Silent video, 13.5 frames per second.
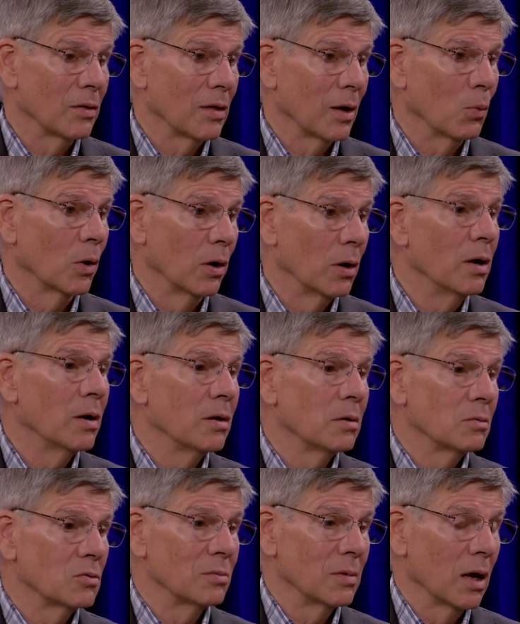they were
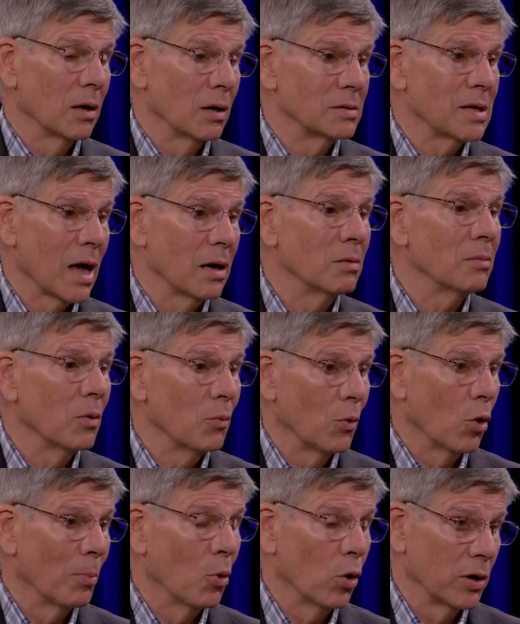10 or
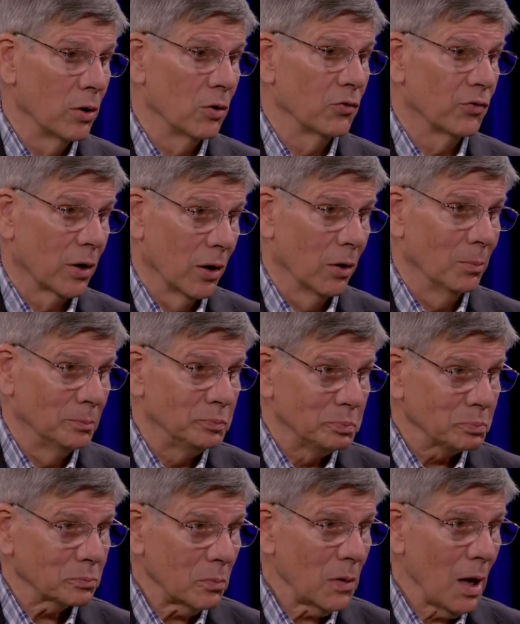more years ago,
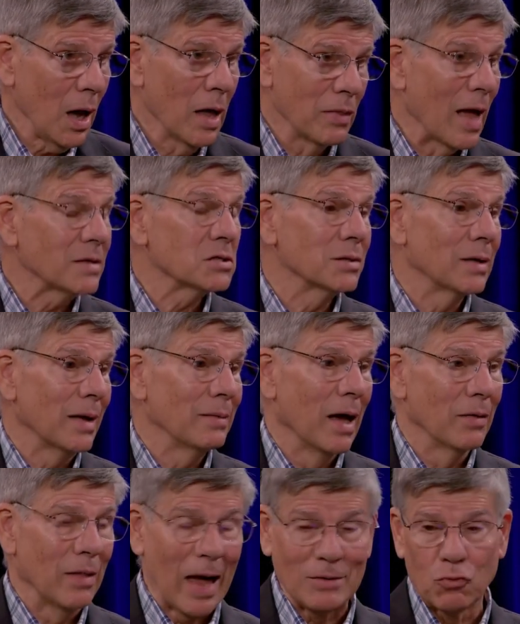and
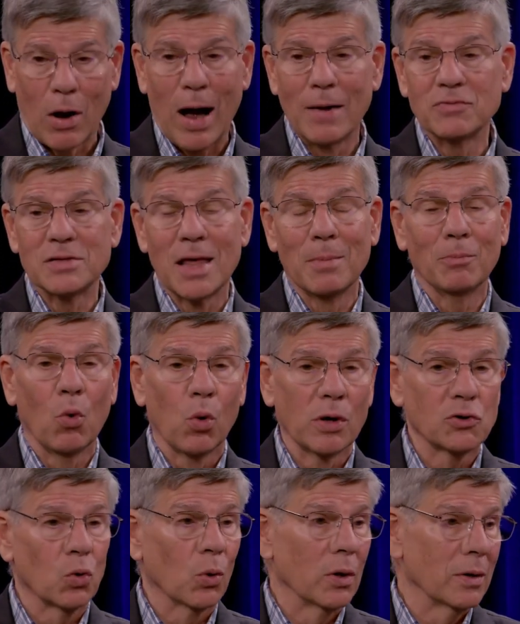that drives them more
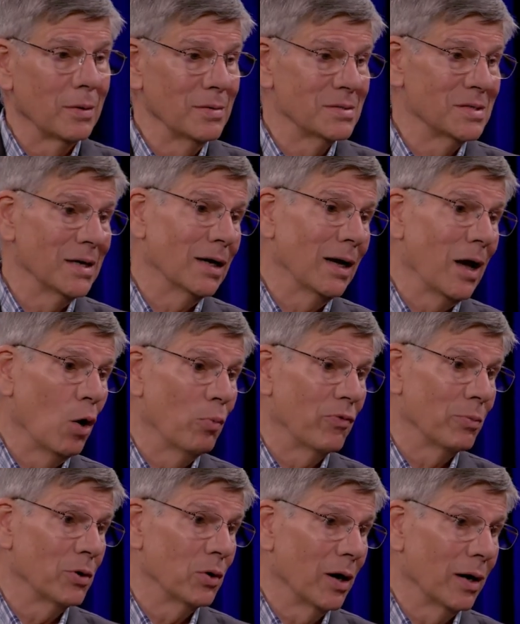toward seeking help from
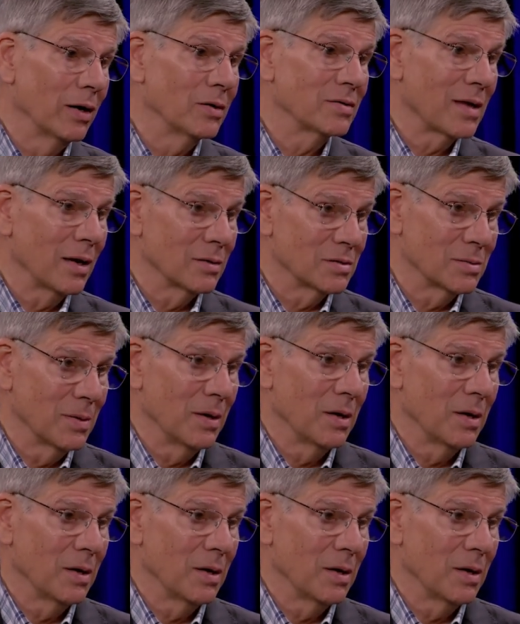the United States.